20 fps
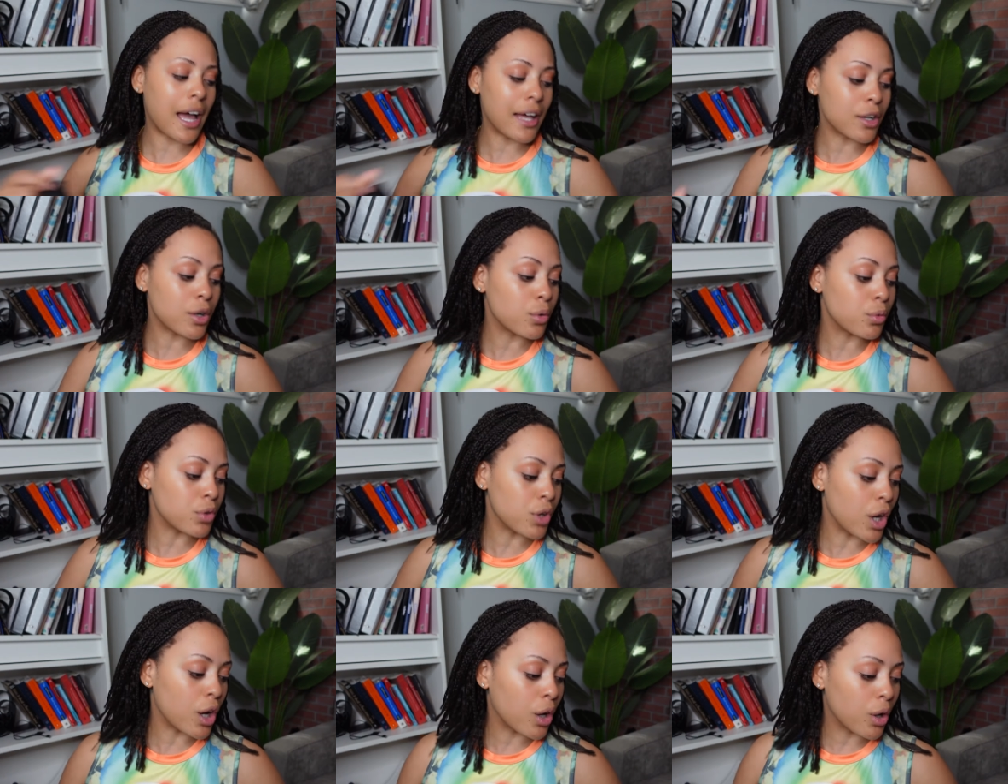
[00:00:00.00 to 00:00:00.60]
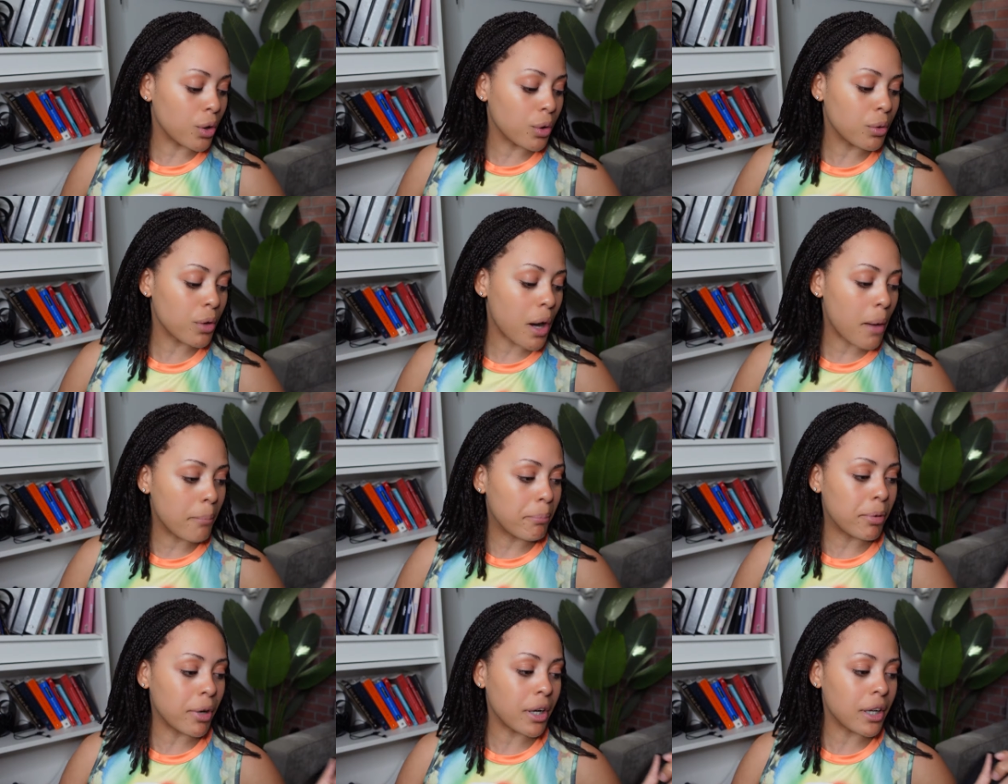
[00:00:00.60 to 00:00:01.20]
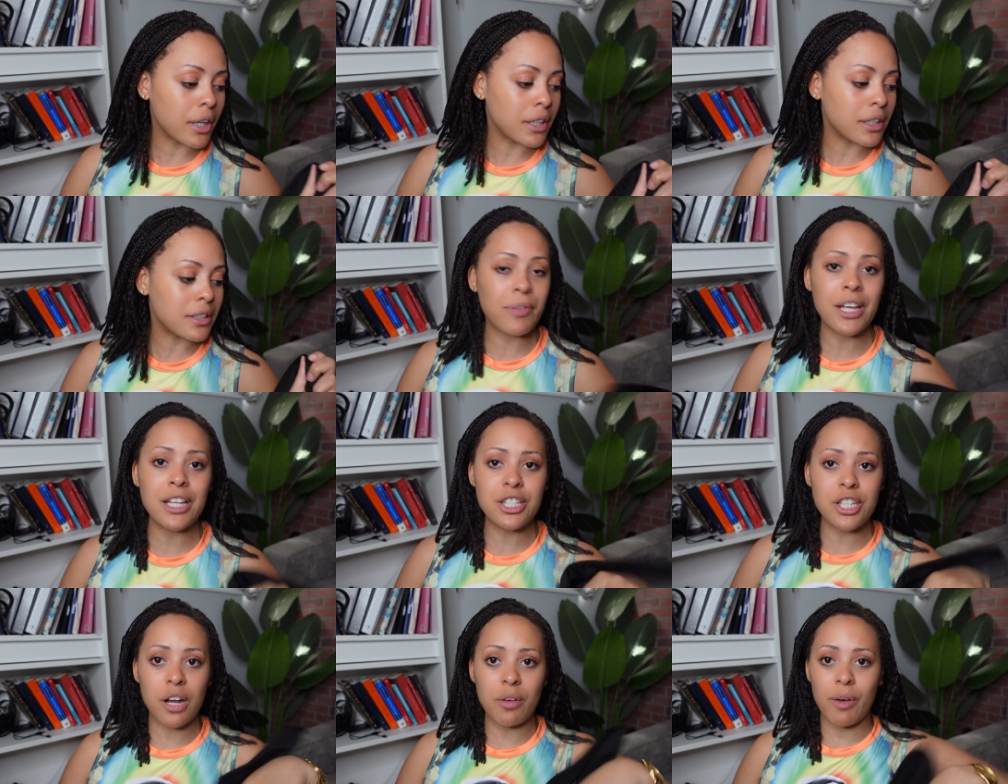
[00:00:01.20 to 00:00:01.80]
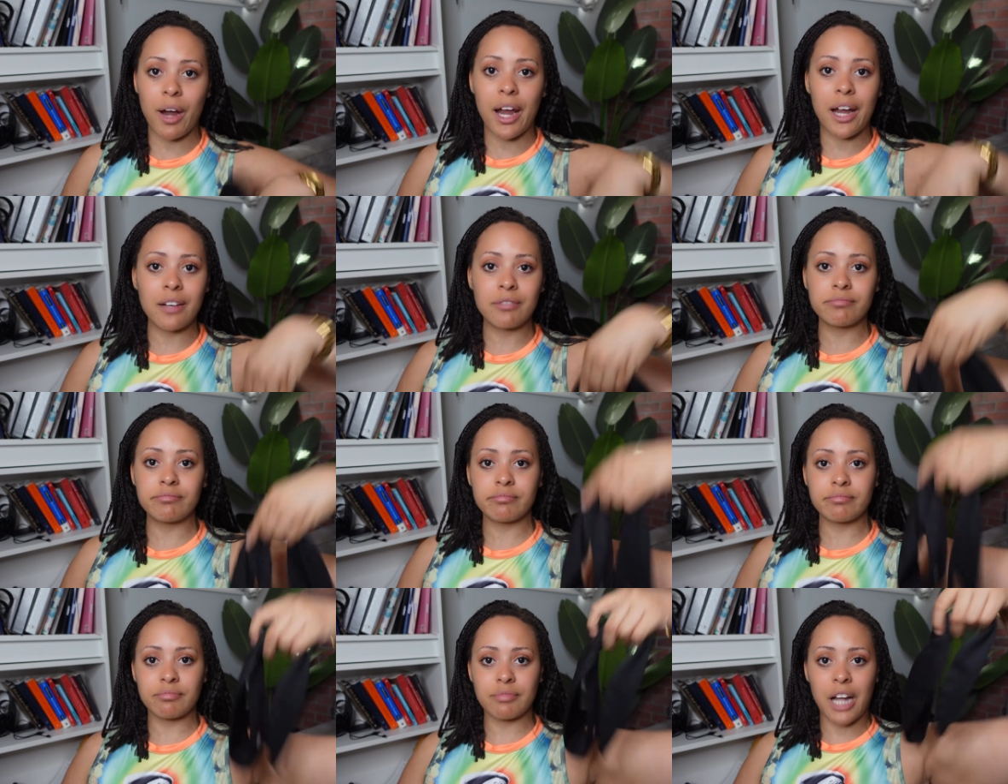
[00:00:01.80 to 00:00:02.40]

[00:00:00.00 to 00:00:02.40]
I don't know, but it's all right.